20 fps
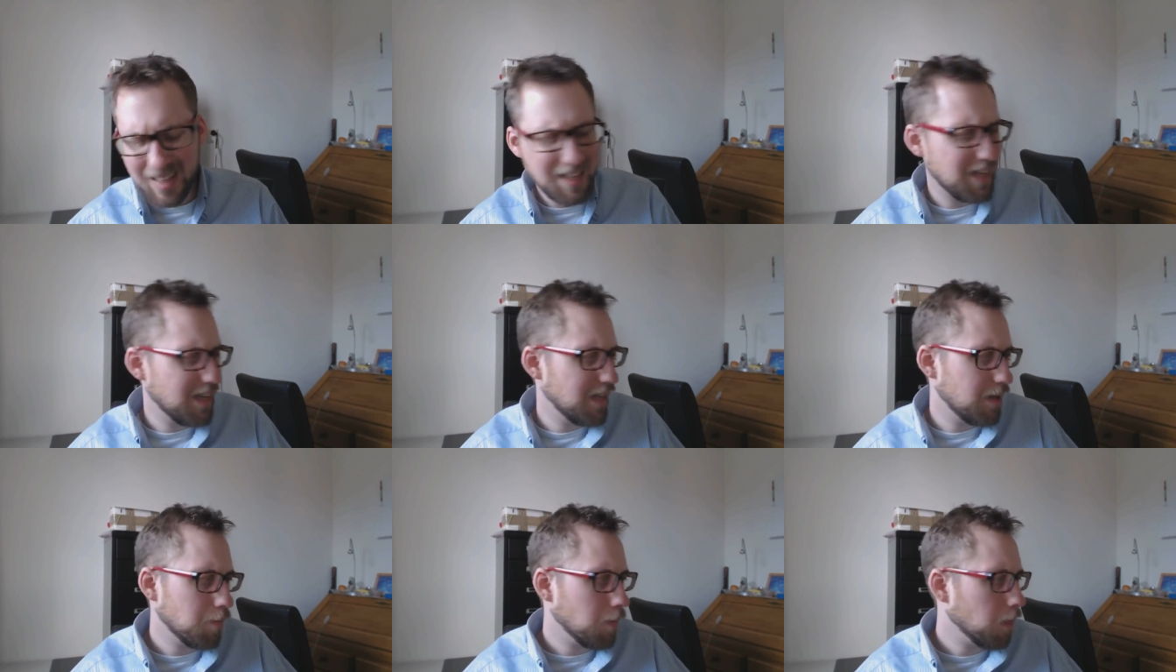
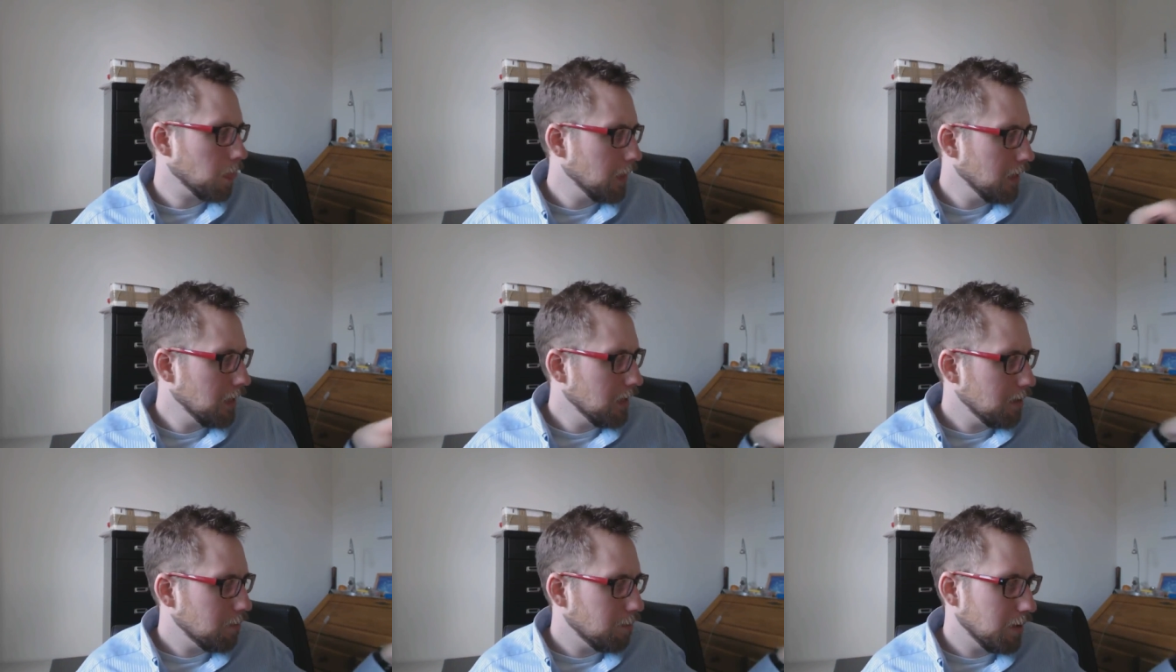Um,
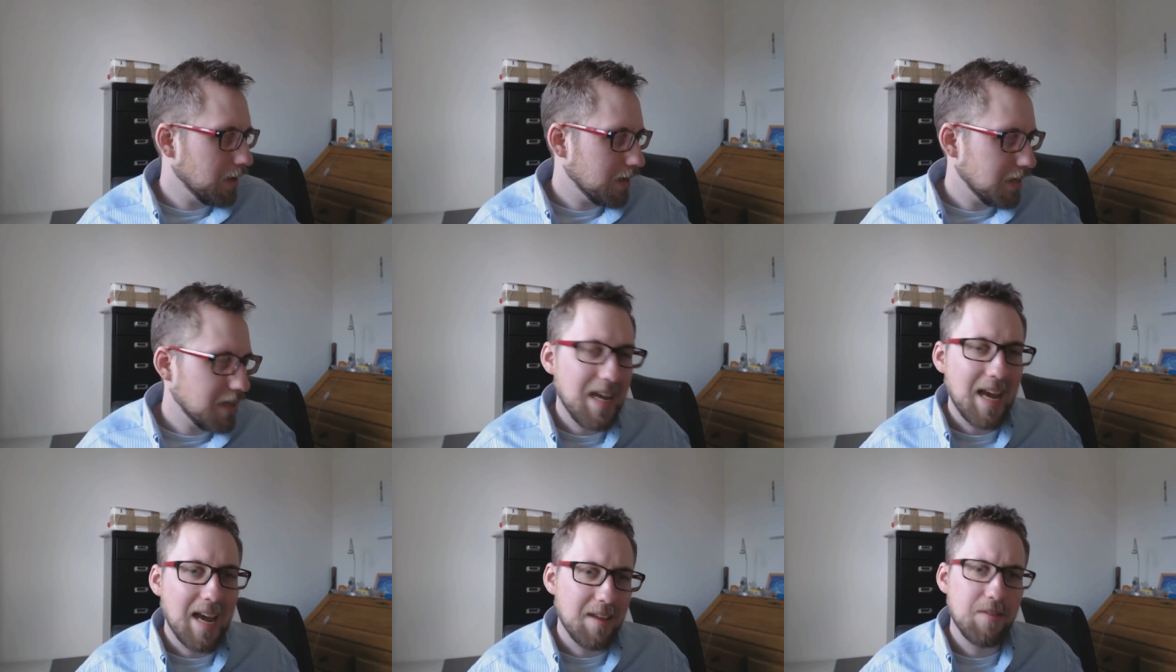
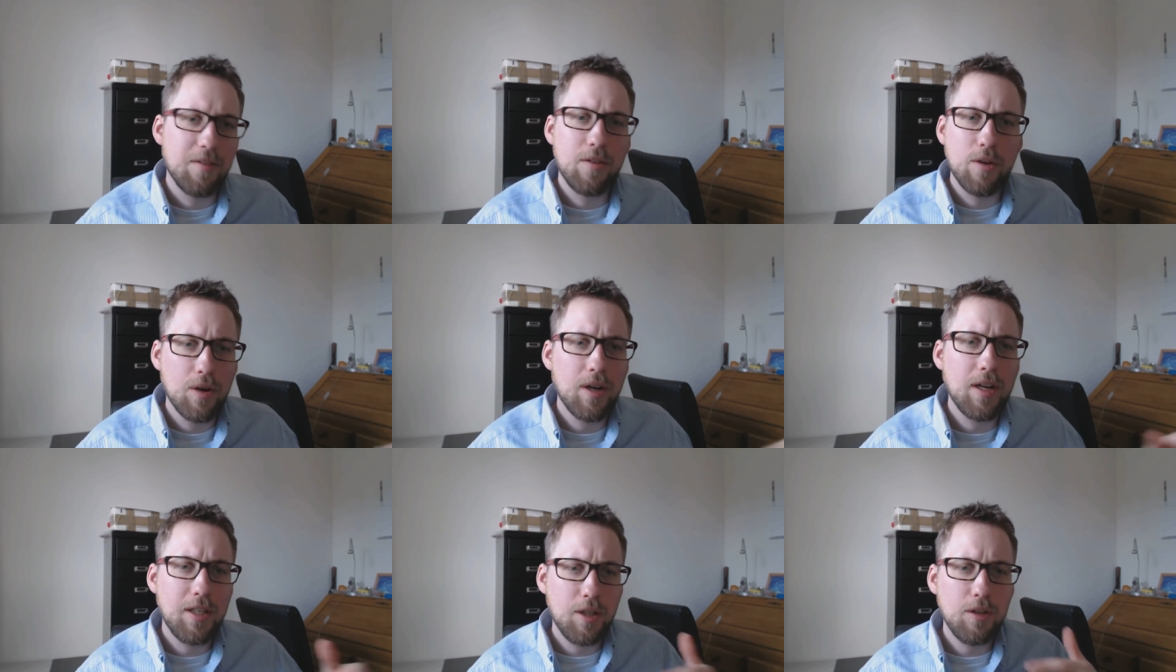but yeah,
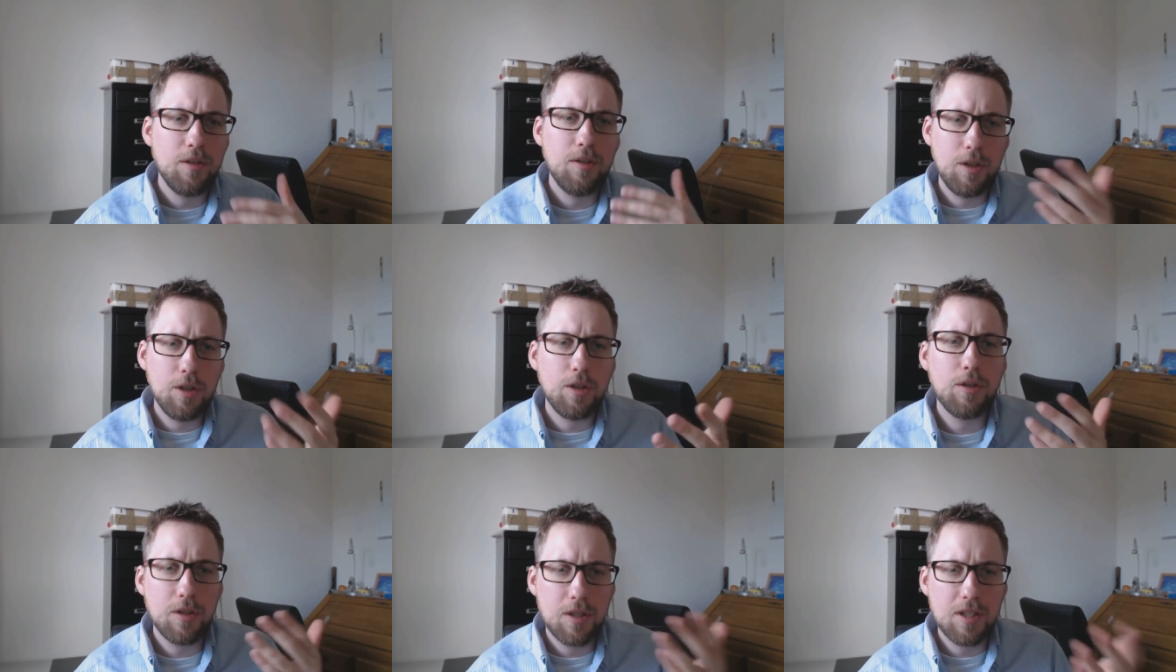though you,
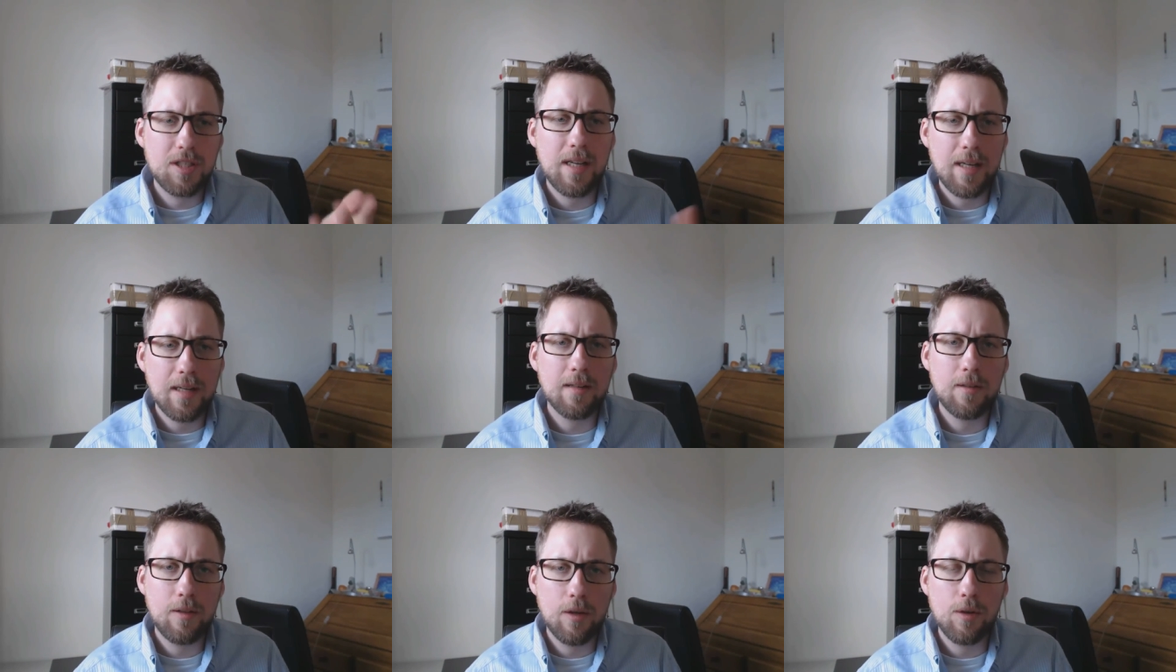you could
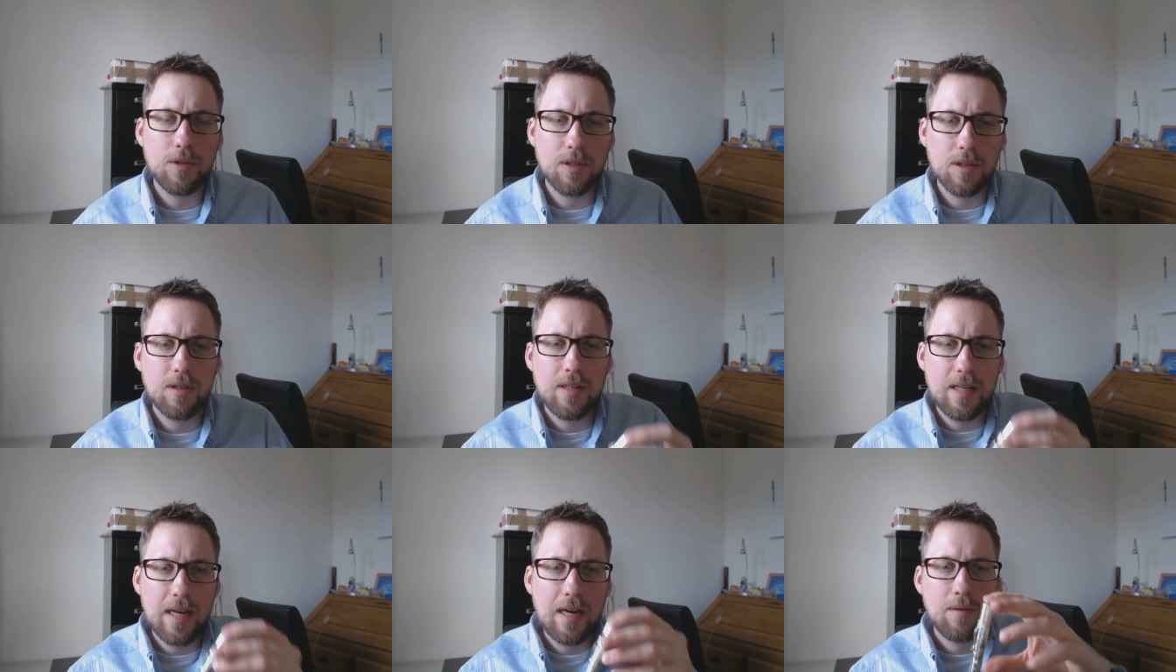say that
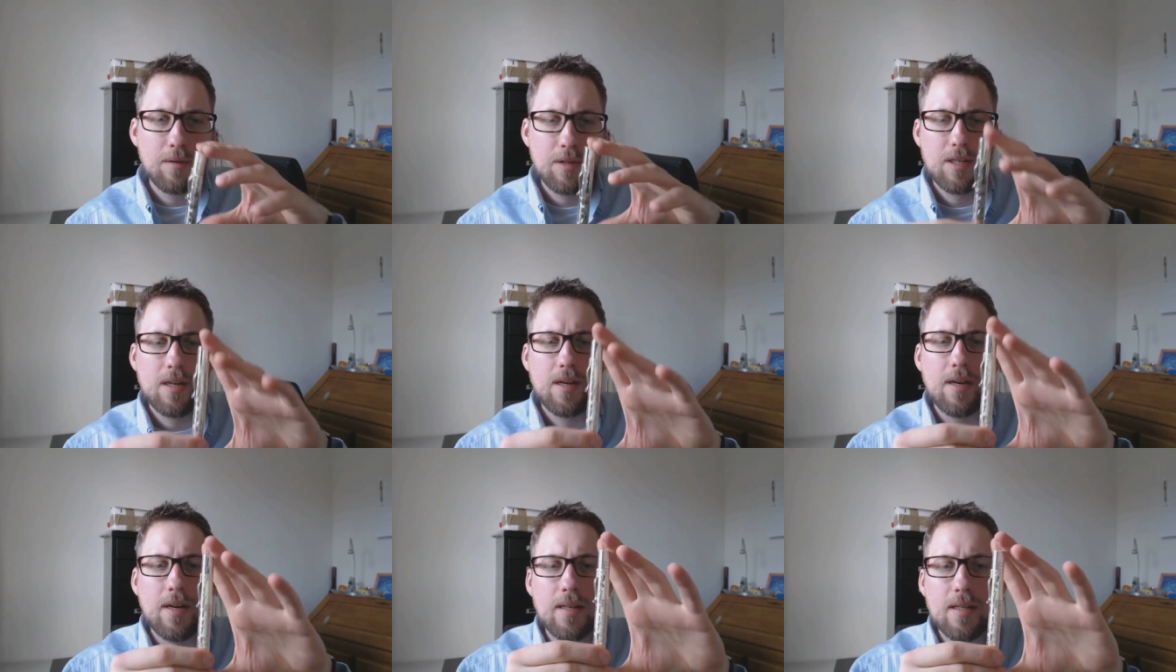those are
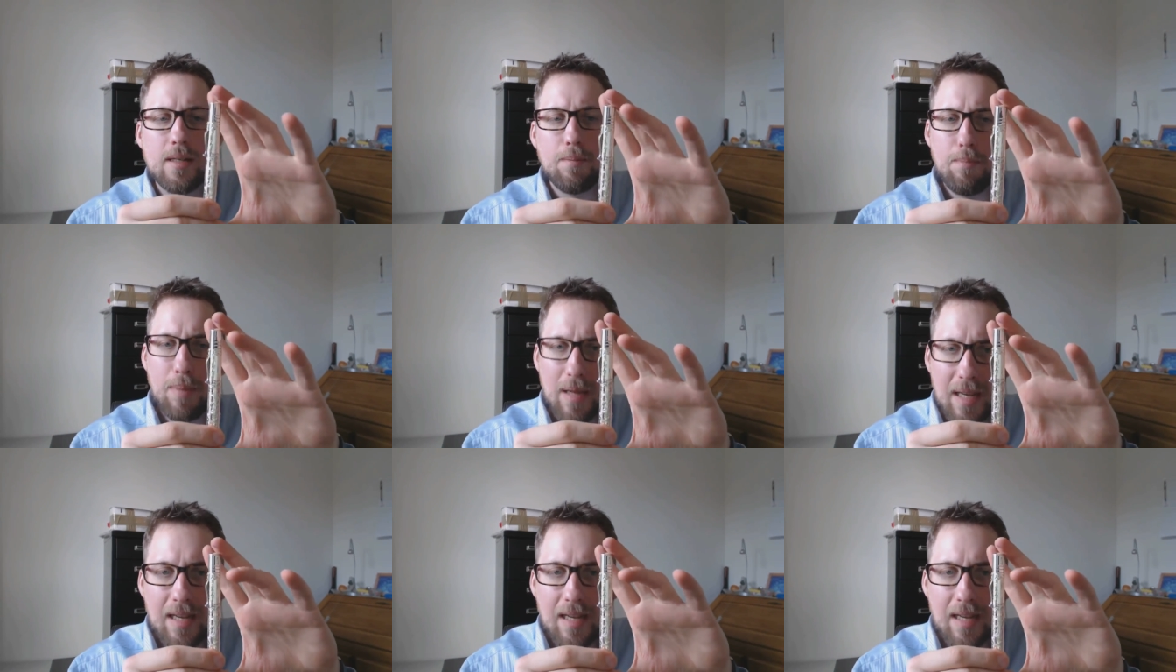downsides.